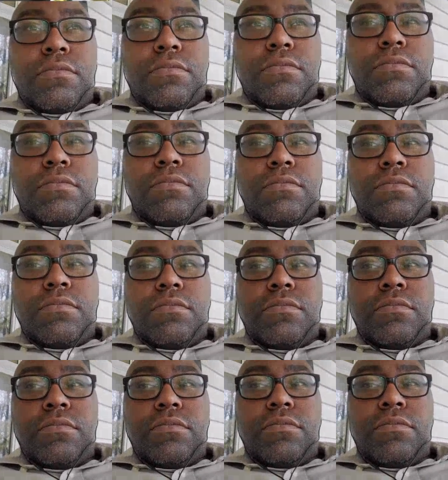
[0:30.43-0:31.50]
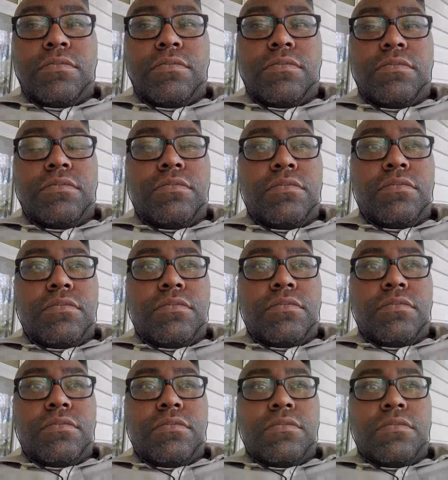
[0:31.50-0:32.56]

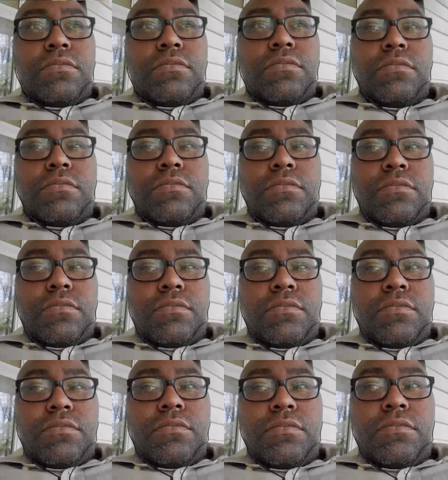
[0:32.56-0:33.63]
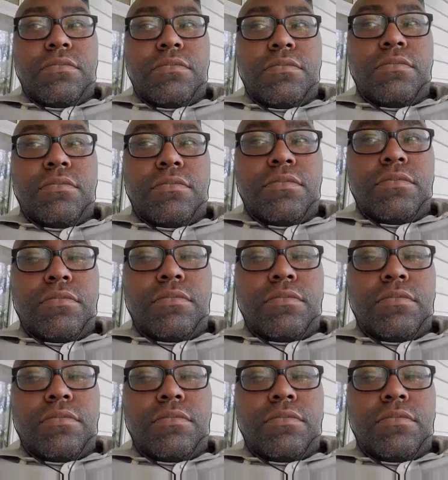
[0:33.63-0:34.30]
The person shown says nothing.